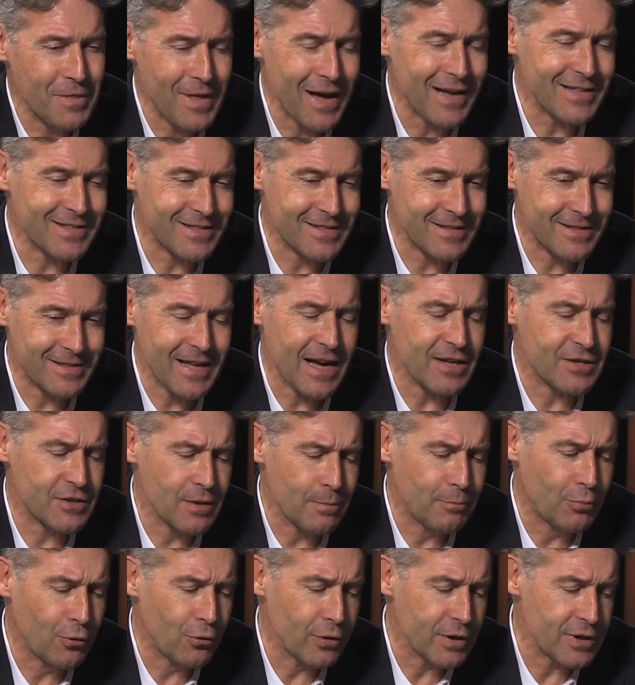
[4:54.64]
that's the
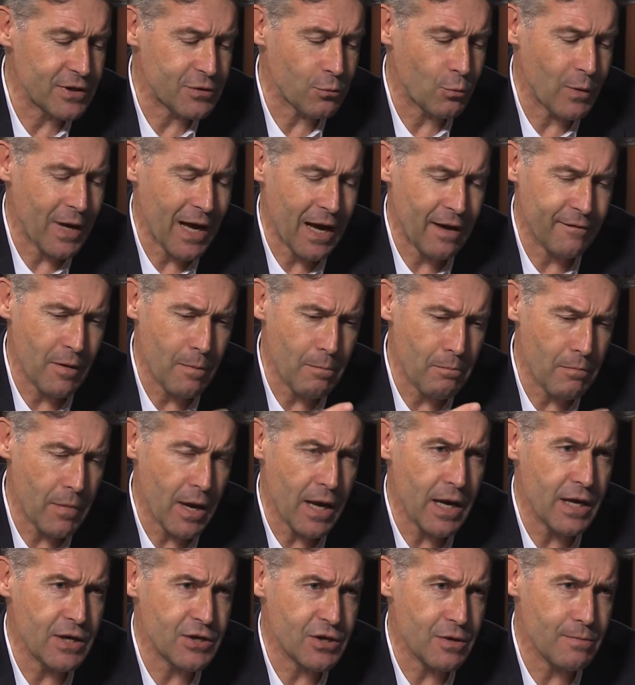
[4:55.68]
point. We have a
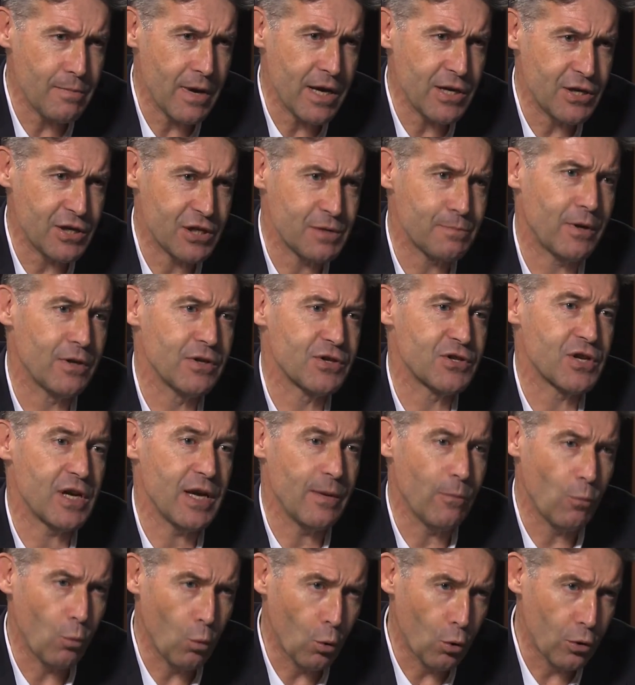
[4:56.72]
major, major sponsor
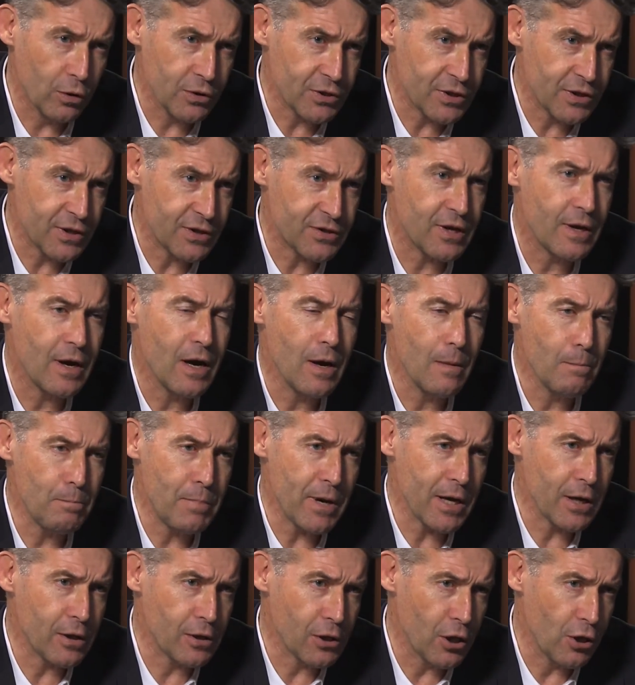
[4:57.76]
in Waters,
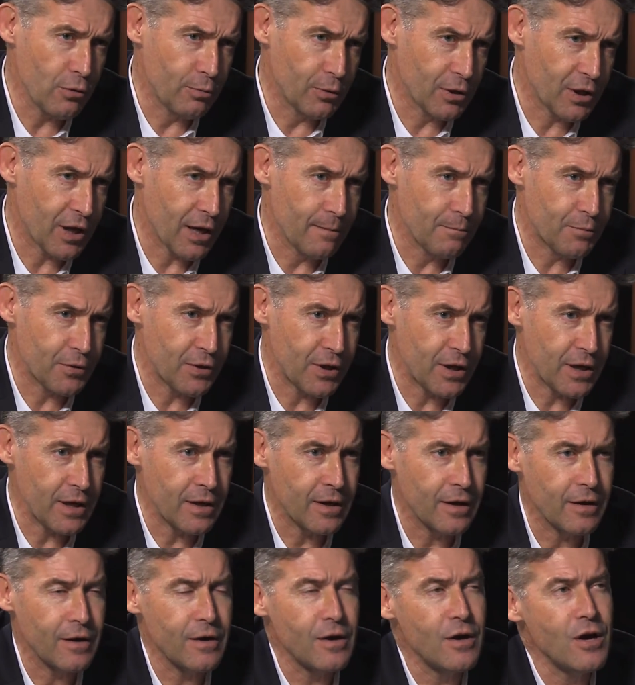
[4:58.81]
big global
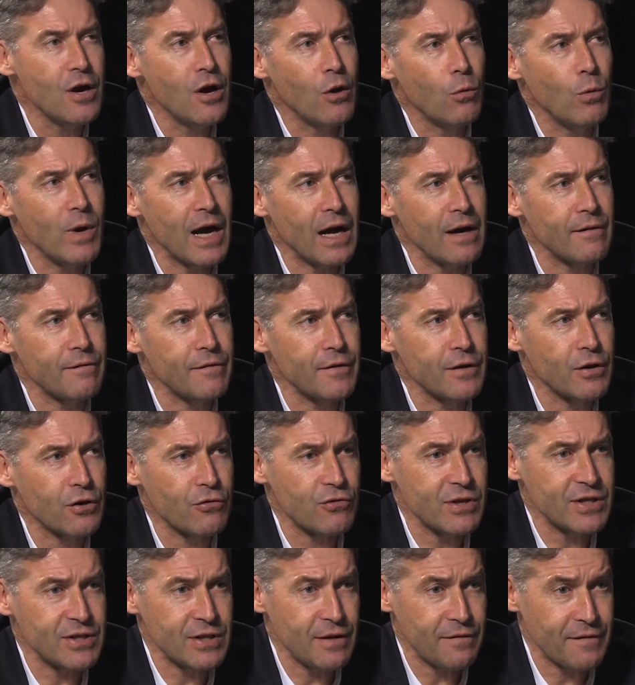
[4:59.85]
company. We have the
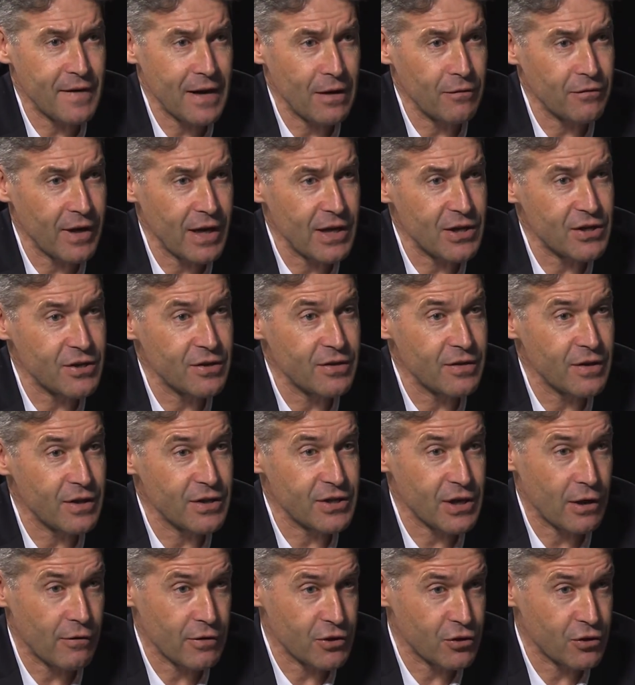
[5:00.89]
Christie Foundation as our